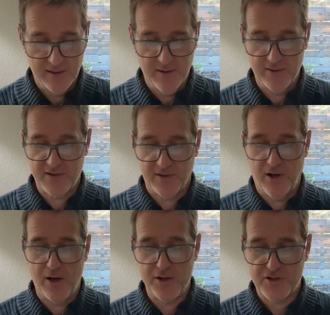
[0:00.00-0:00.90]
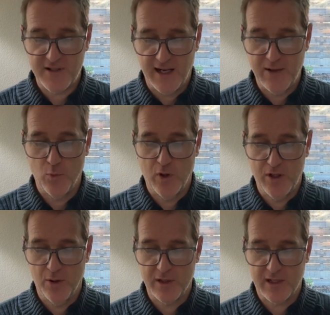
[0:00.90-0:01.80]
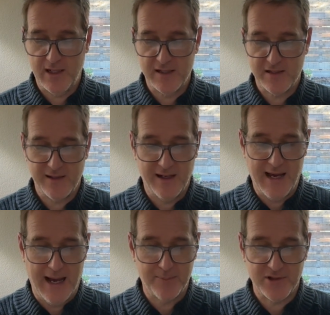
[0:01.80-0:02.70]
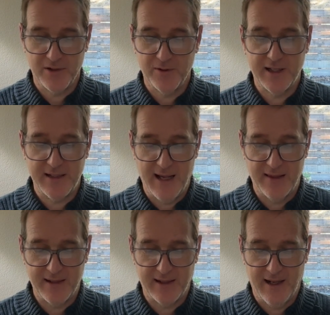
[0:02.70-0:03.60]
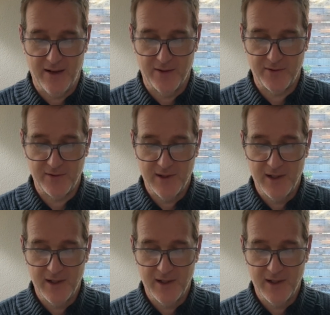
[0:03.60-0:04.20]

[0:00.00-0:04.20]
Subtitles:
There's a large sunny window in the kitchen and absolutely nothing else.